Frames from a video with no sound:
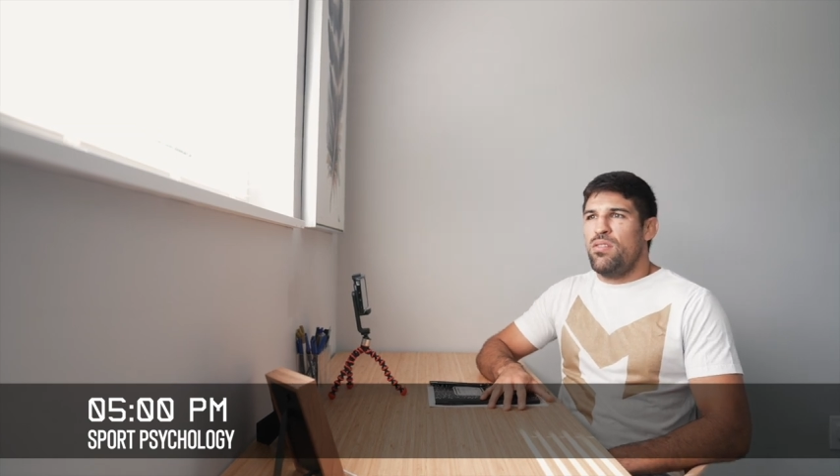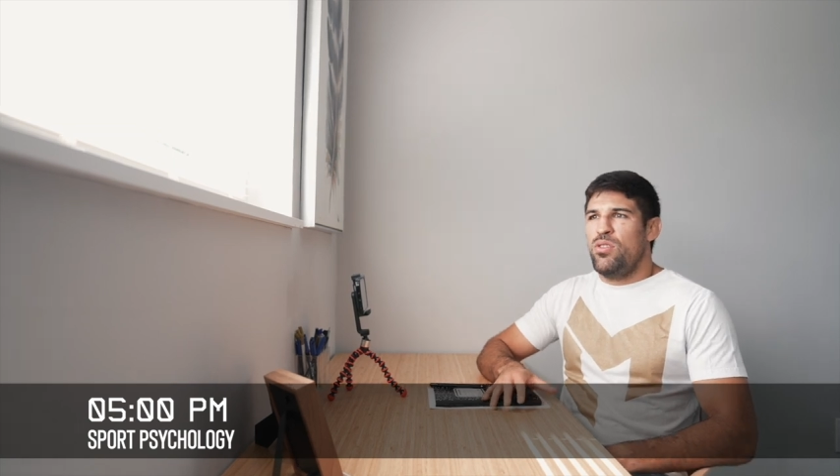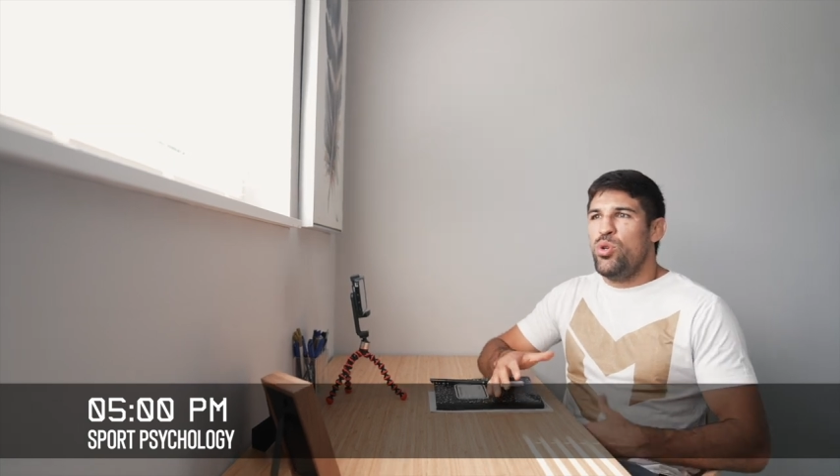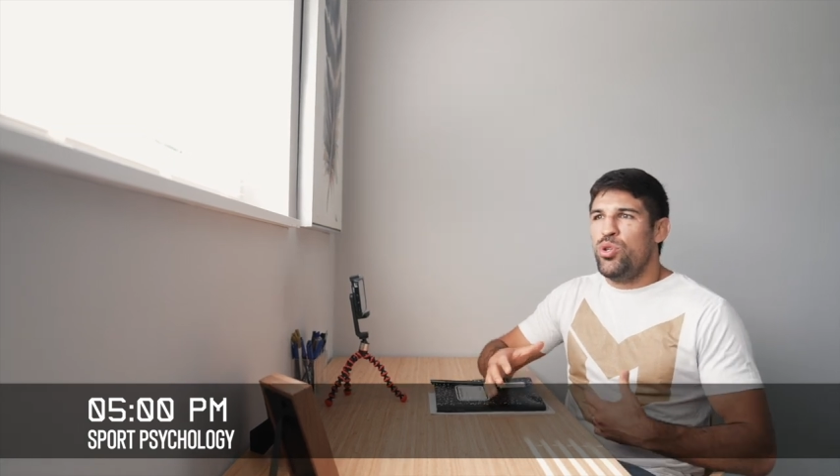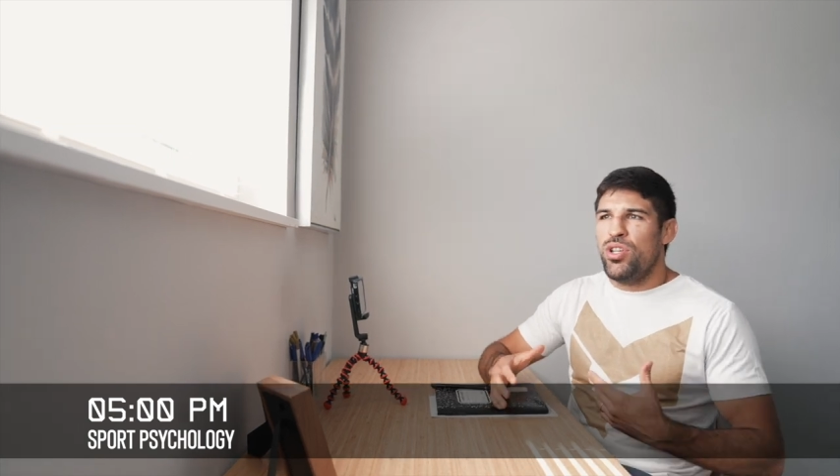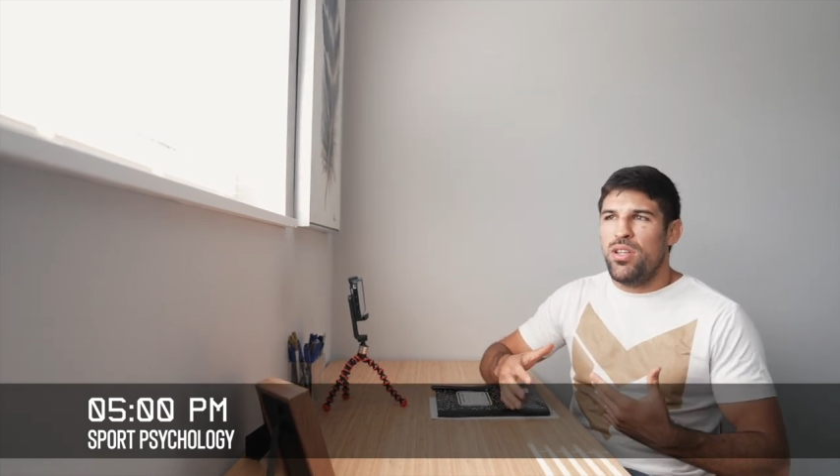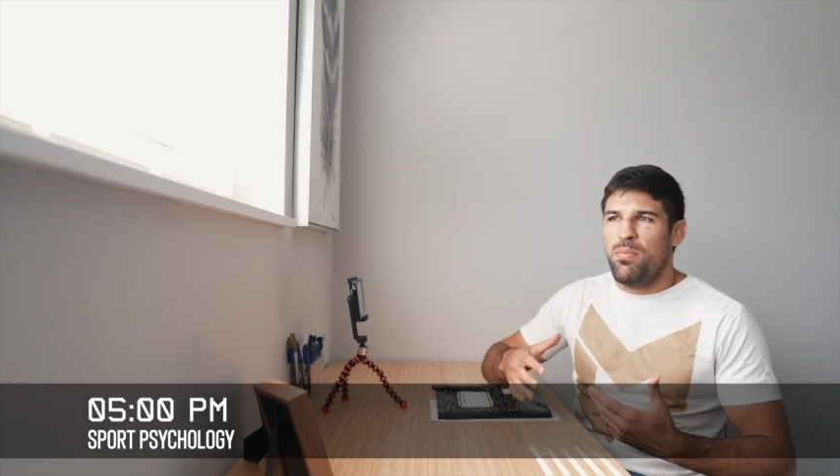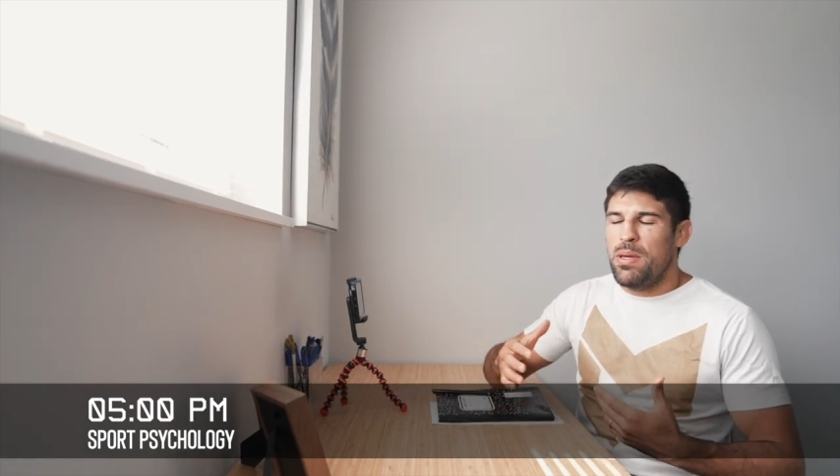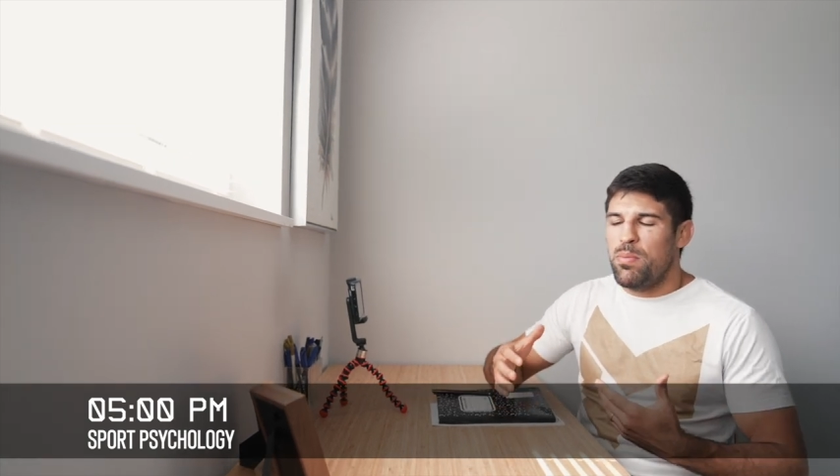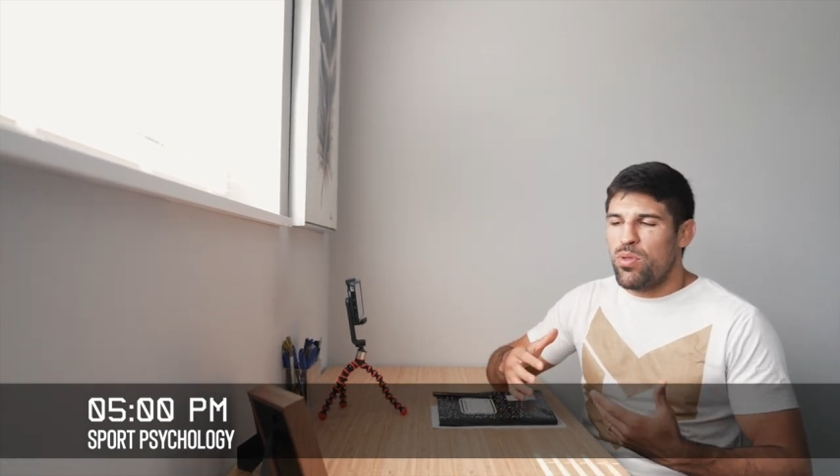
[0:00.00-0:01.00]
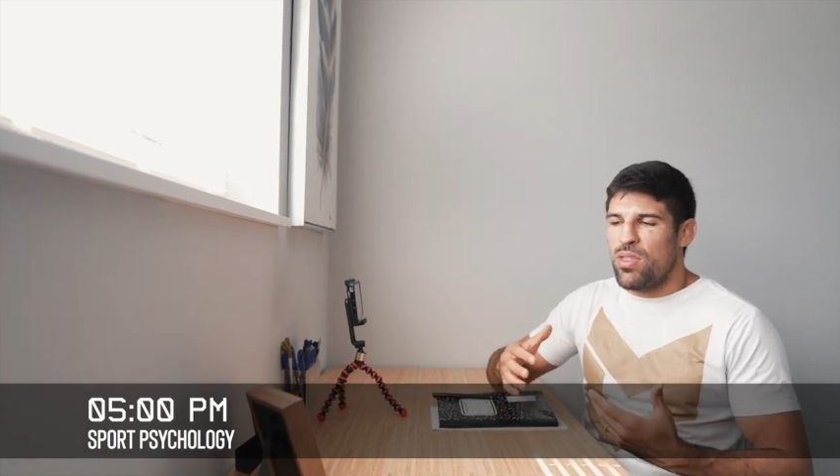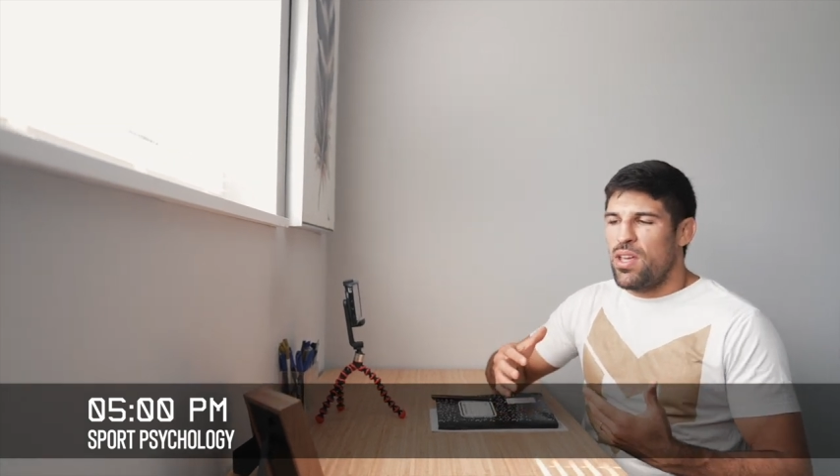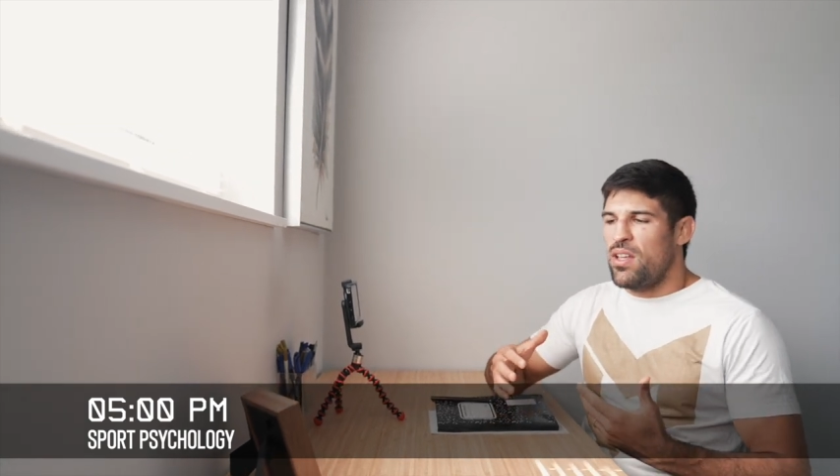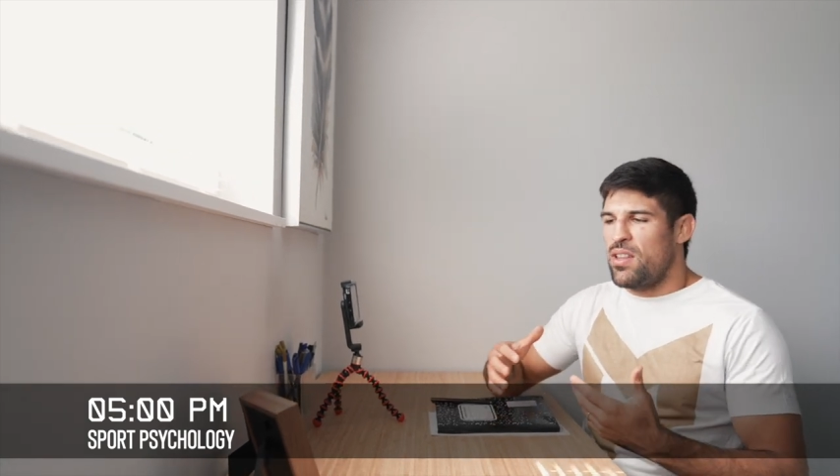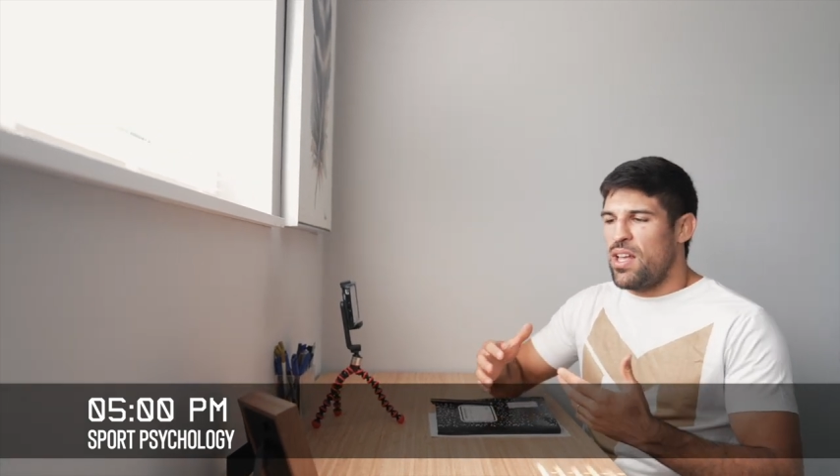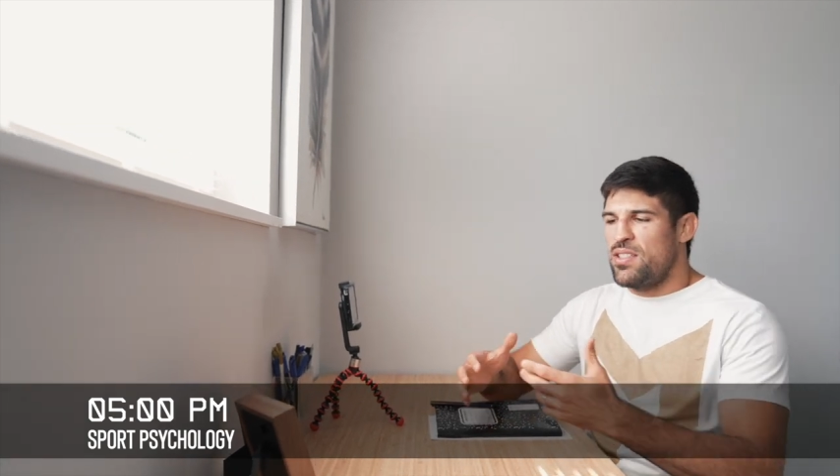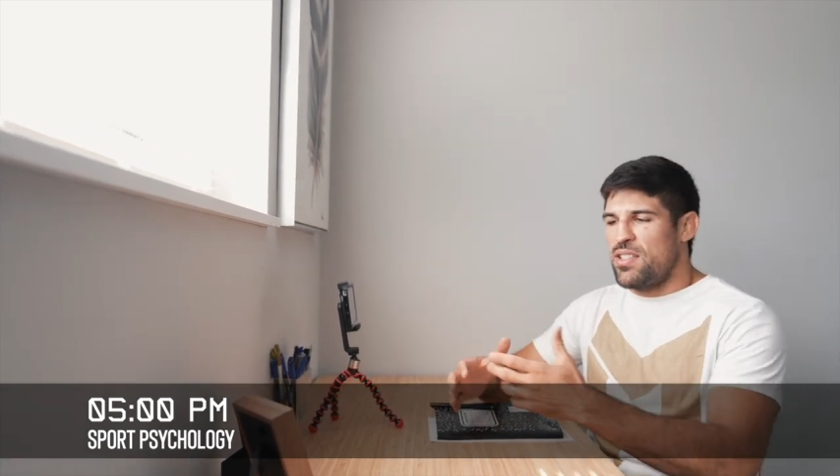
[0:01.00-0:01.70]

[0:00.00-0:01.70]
usually people think that